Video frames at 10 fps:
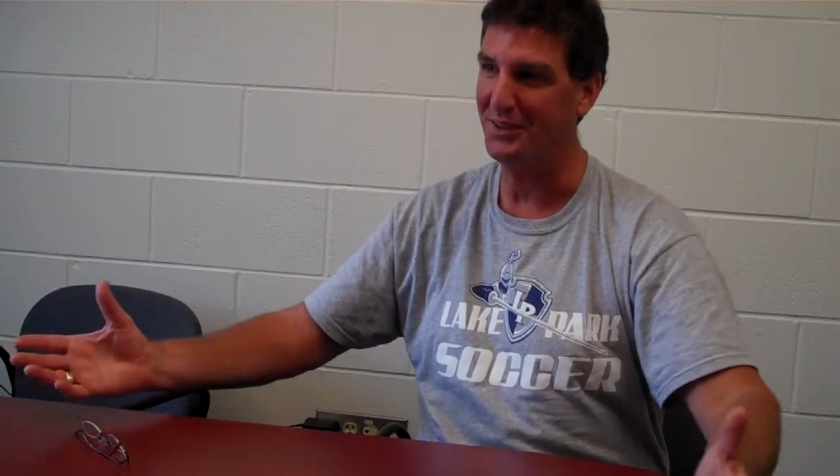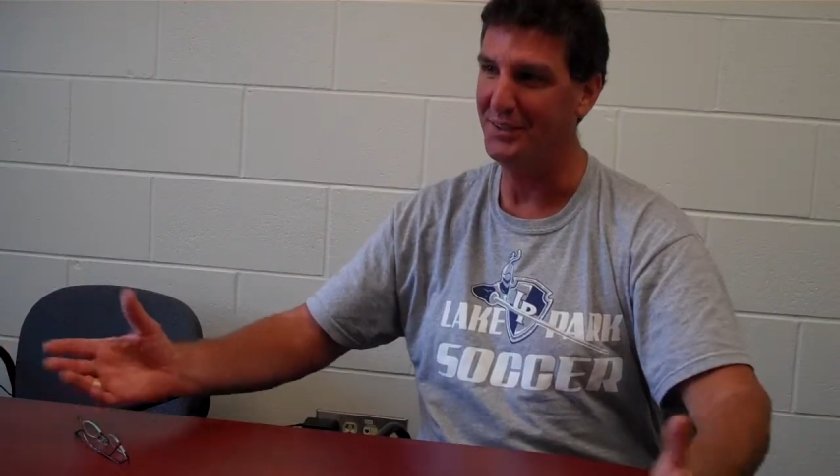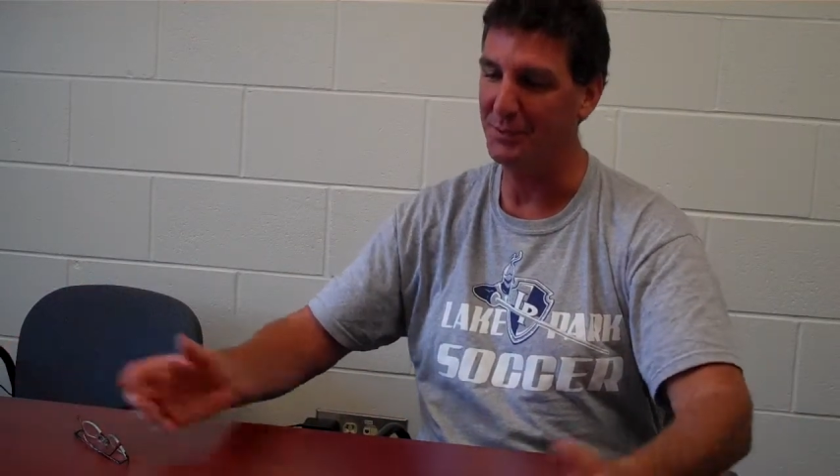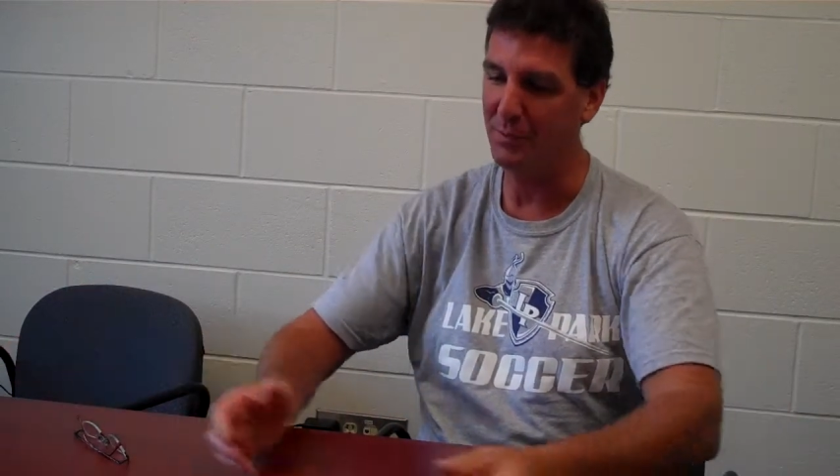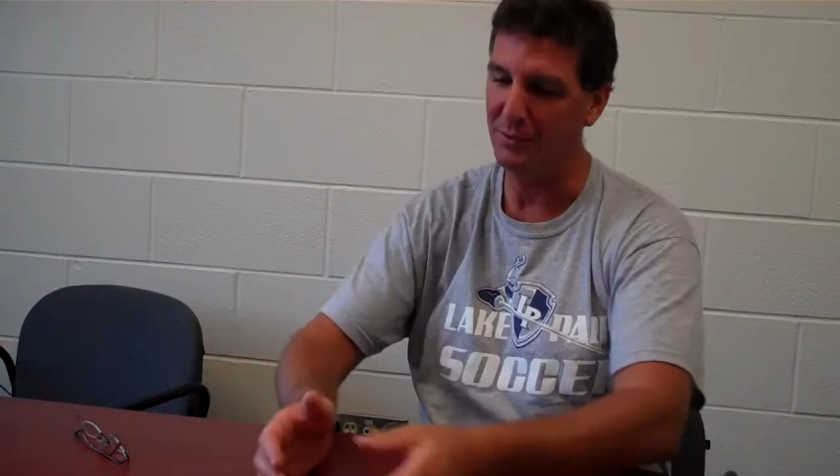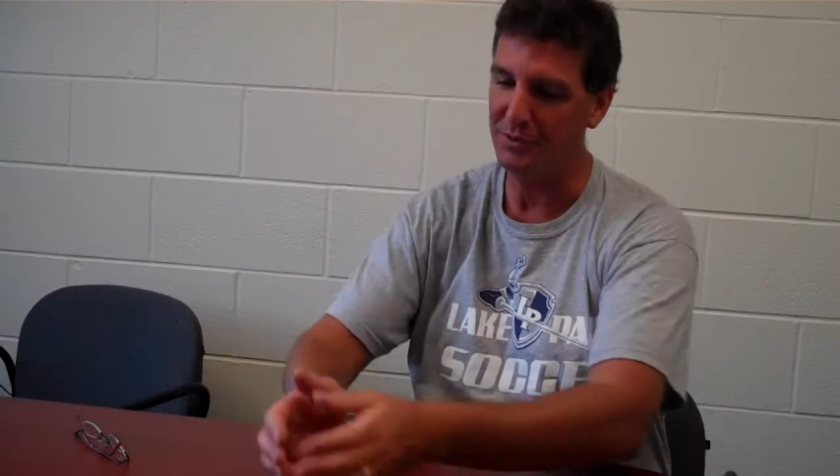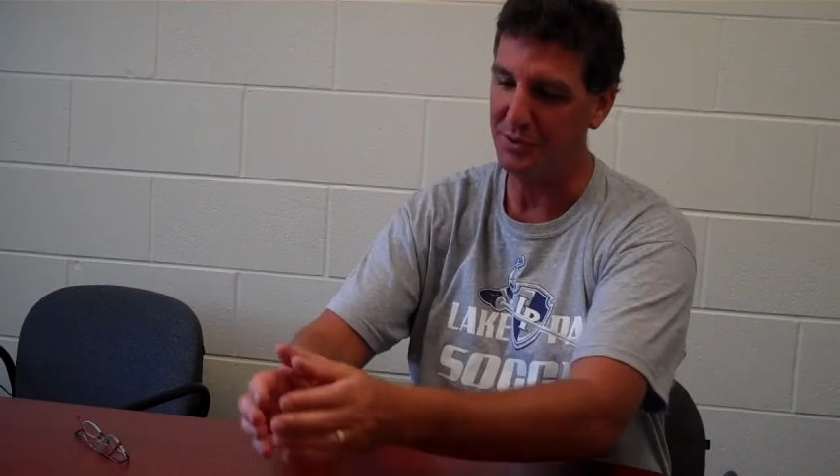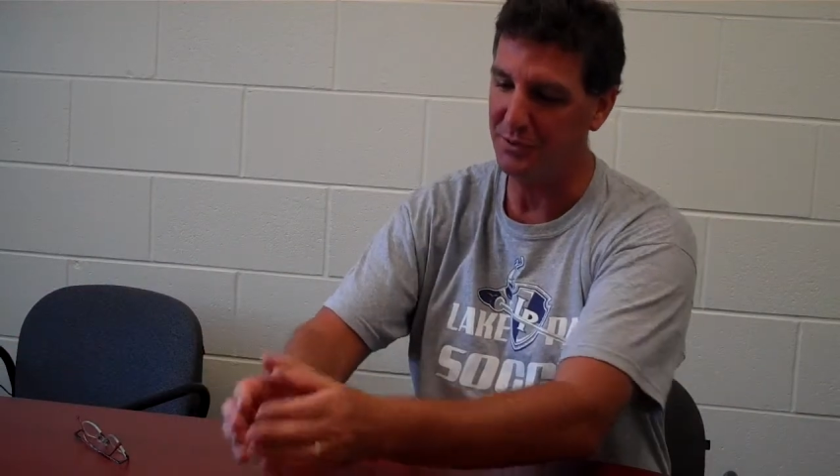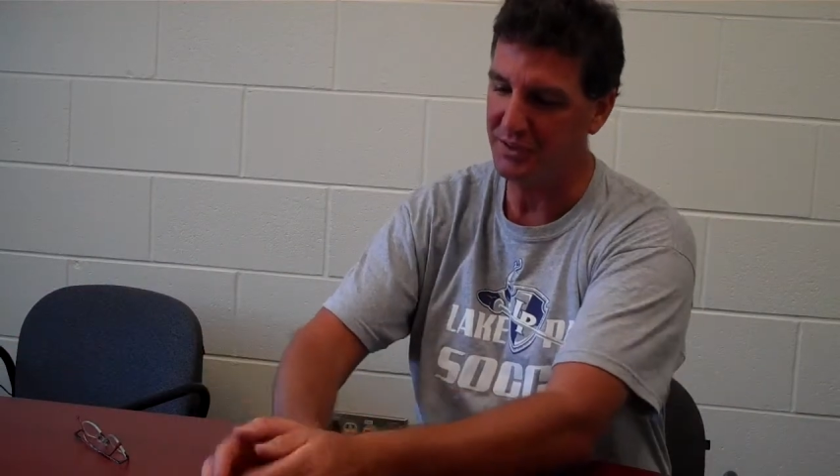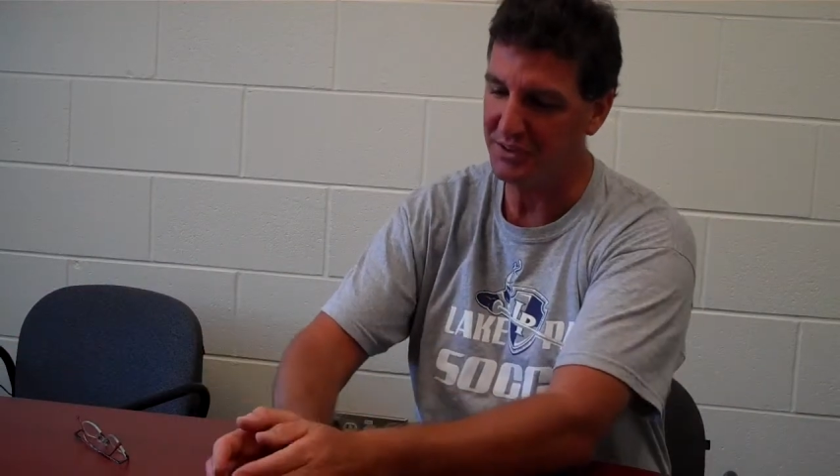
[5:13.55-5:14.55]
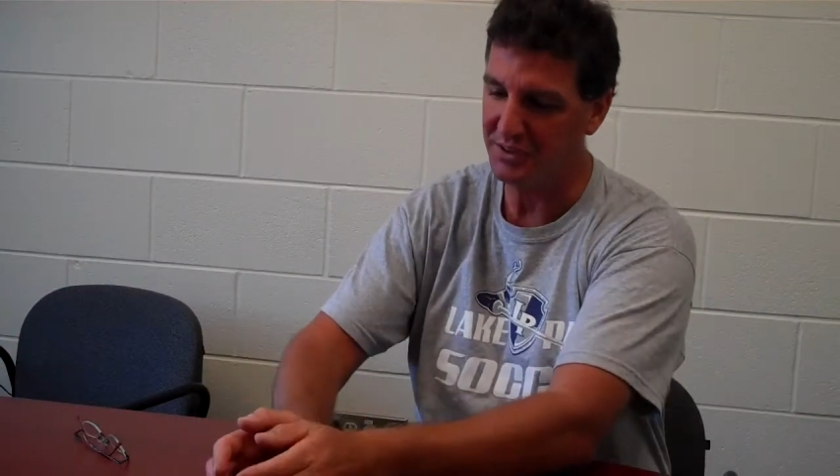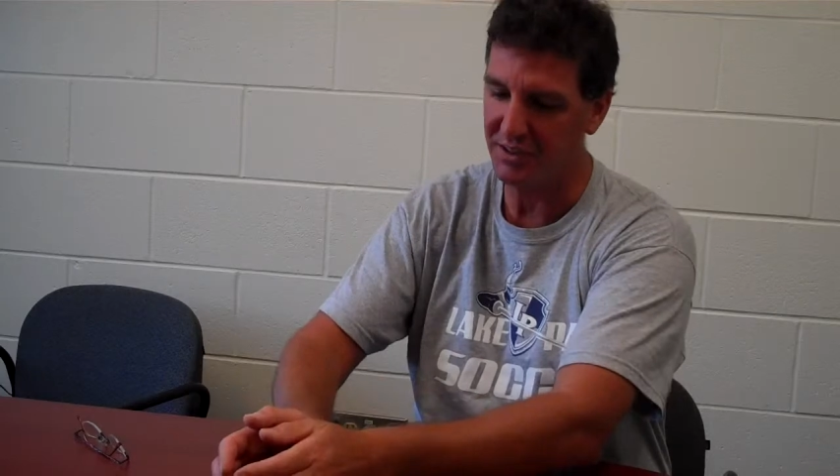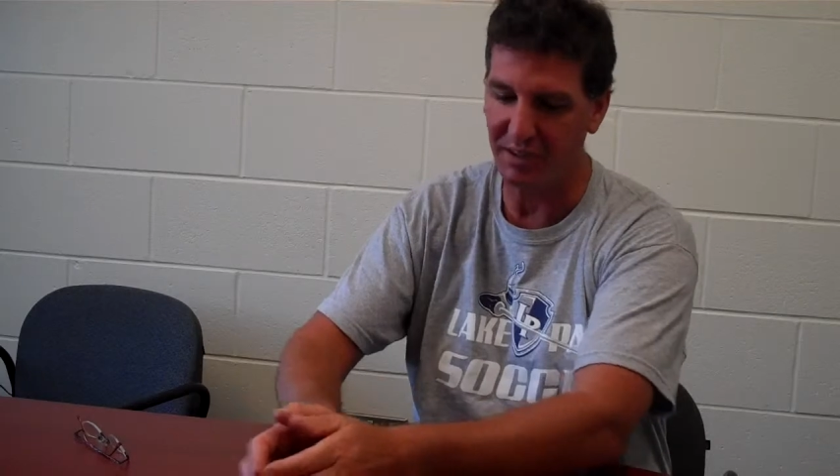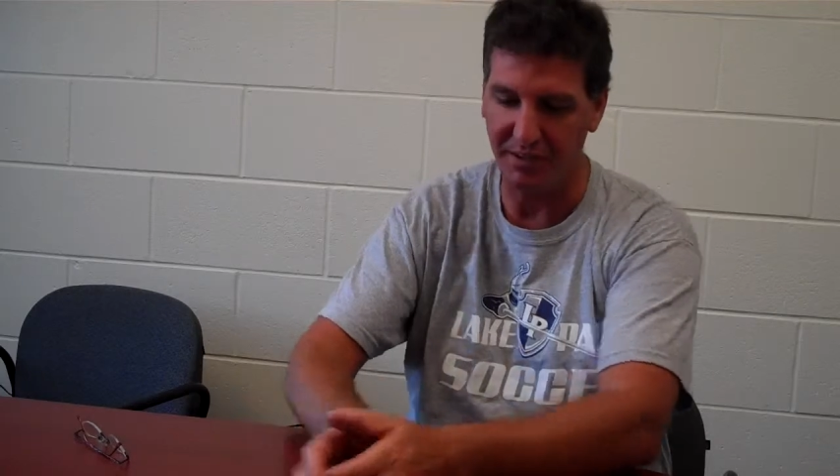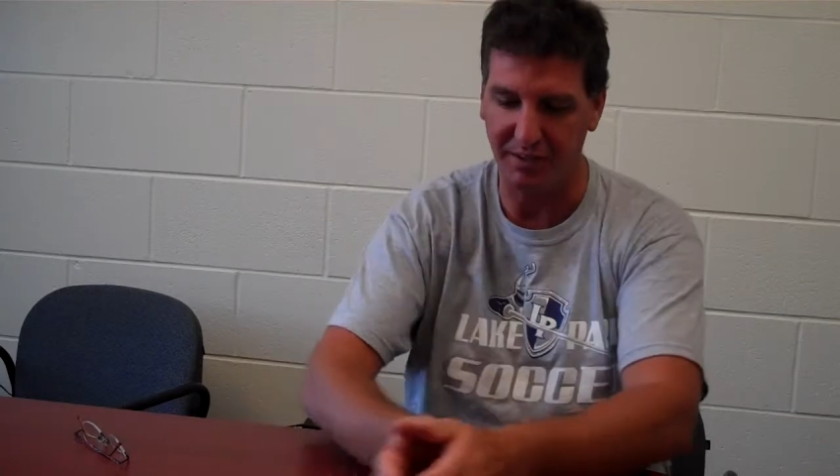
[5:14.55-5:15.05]
as opposed to this is
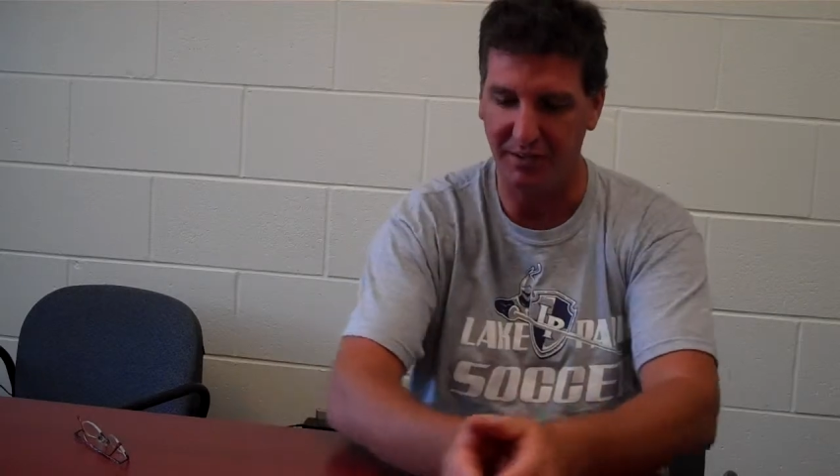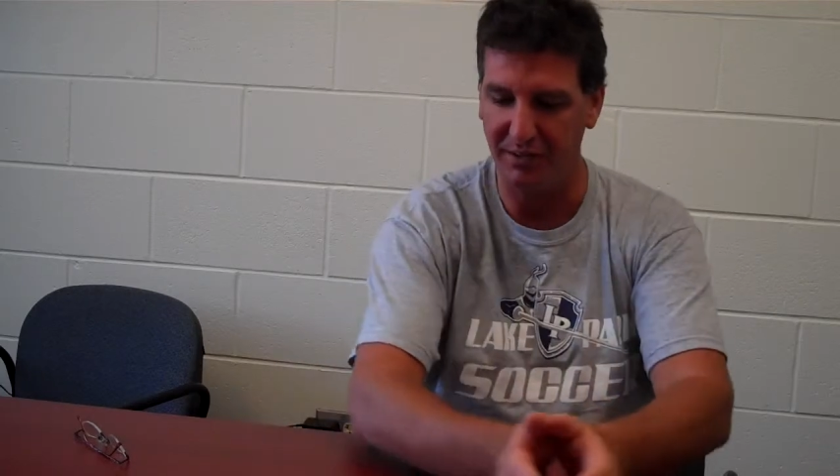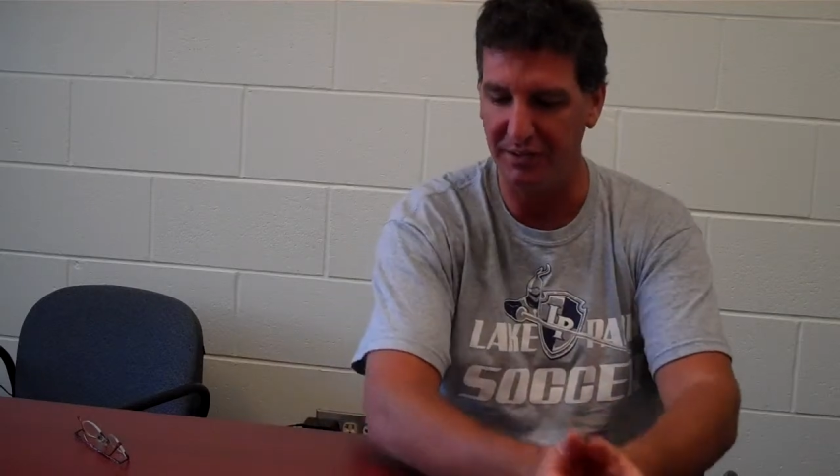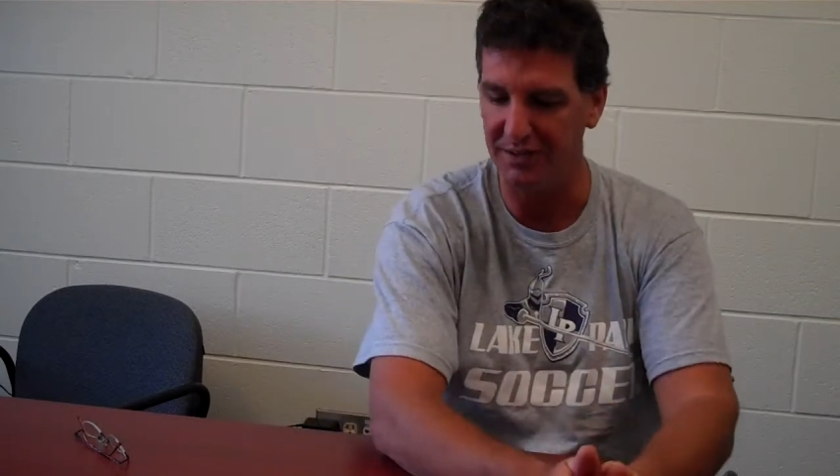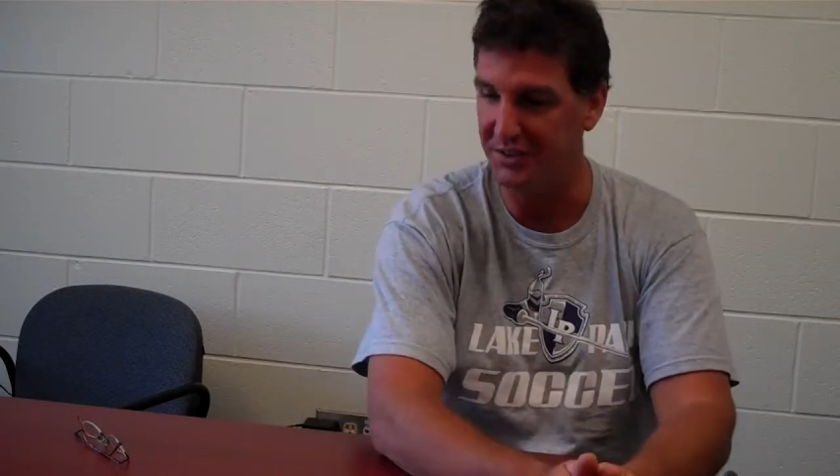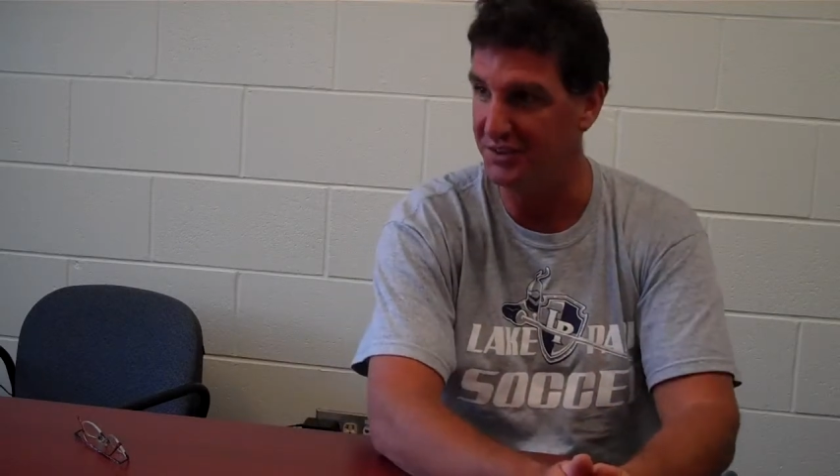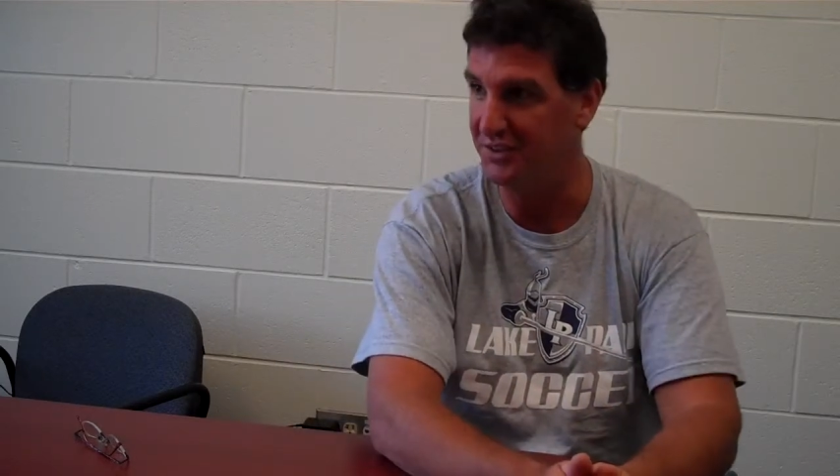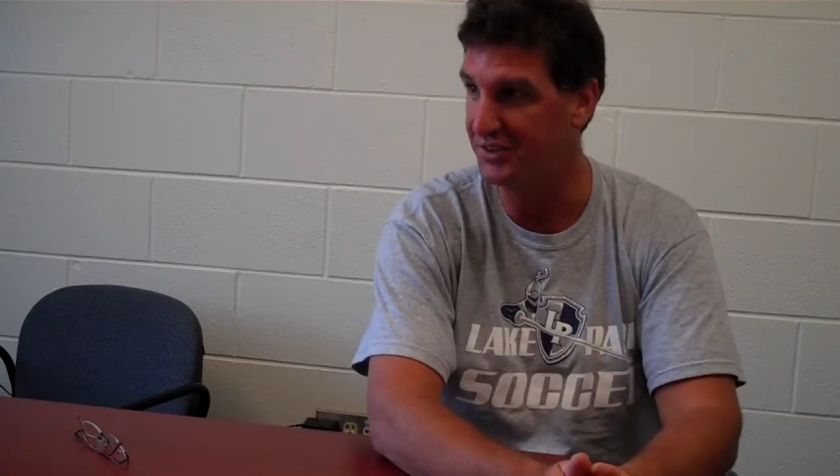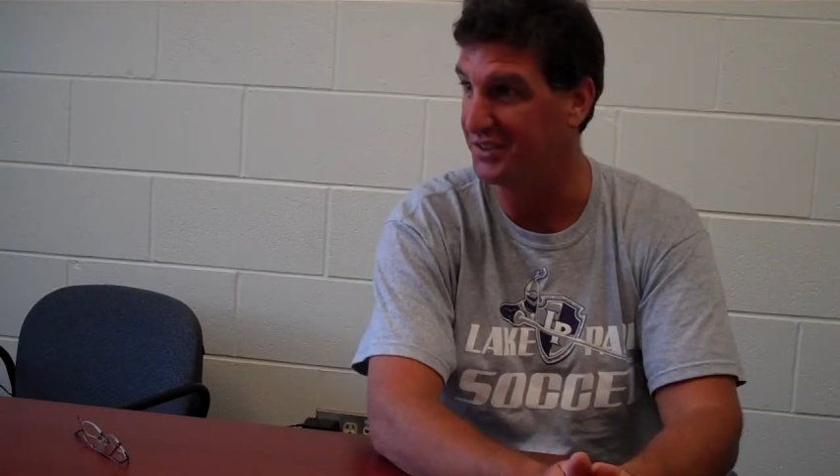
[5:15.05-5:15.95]
clinical and this is